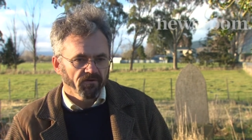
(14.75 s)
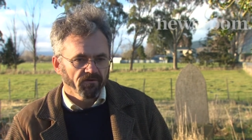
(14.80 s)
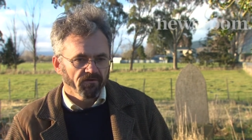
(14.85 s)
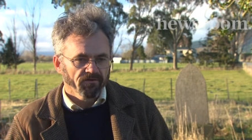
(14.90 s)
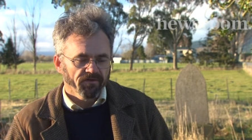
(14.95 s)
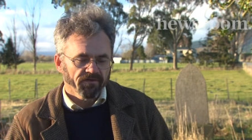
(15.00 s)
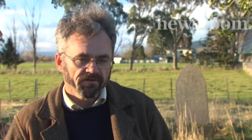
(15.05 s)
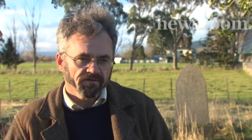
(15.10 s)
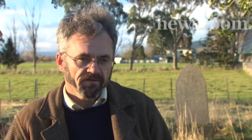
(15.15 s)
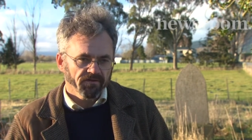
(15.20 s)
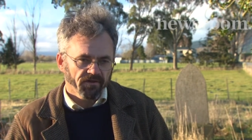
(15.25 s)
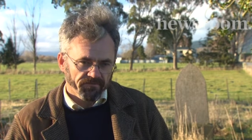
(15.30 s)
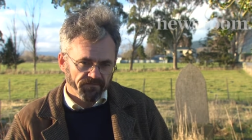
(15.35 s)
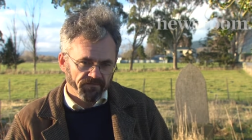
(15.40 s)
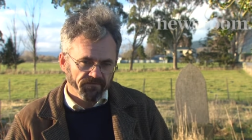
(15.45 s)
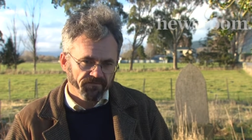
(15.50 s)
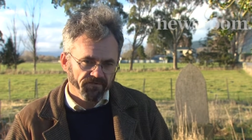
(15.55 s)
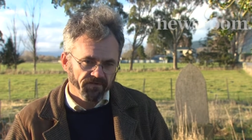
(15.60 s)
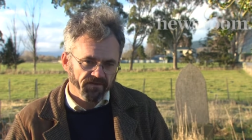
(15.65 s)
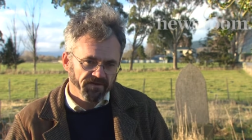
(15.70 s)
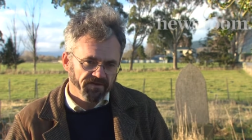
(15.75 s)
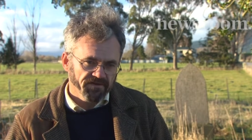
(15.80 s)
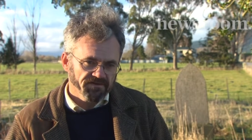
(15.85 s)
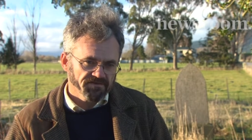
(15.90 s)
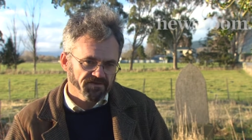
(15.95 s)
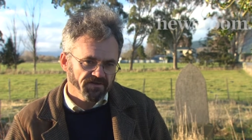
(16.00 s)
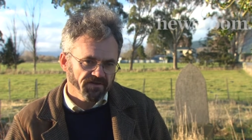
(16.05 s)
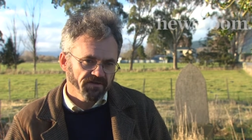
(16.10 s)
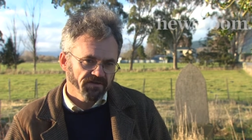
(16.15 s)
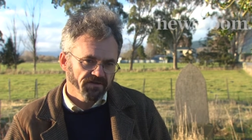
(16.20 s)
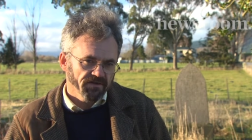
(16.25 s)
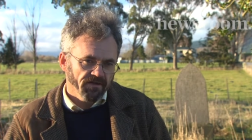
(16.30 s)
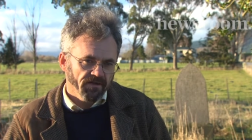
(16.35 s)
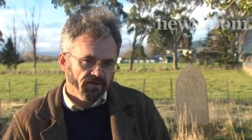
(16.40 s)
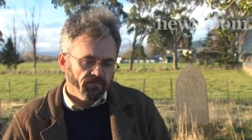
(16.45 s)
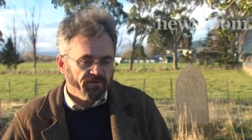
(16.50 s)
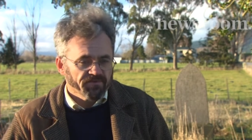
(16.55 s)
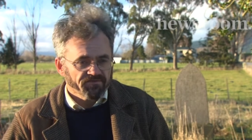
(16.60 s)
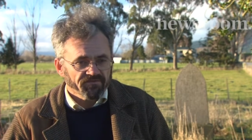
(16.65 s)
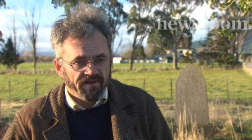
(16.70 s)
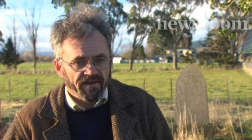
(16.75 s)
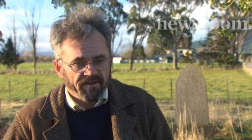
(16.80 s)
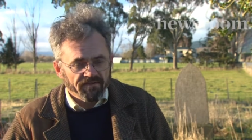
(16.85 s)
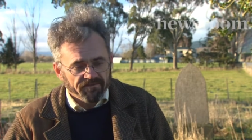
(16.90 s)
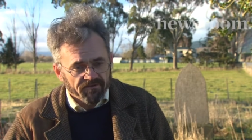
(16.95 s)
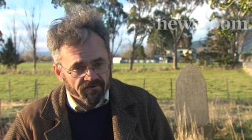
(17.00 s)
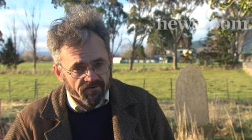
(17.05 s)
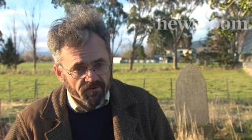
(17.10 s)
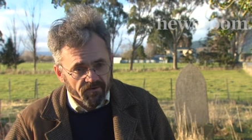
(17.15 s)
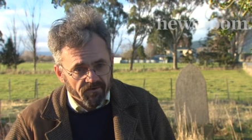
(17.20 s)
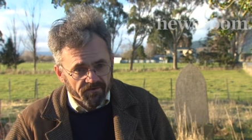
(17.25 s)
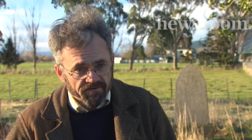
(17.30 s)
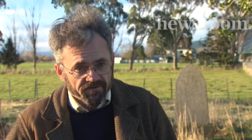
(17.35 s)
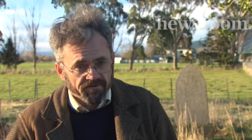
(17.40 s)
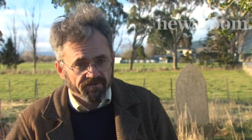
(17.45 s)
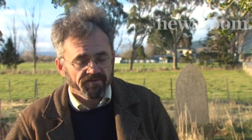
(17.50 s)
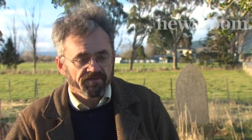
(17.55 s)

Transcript: all the coffin furniture, which relates, of course,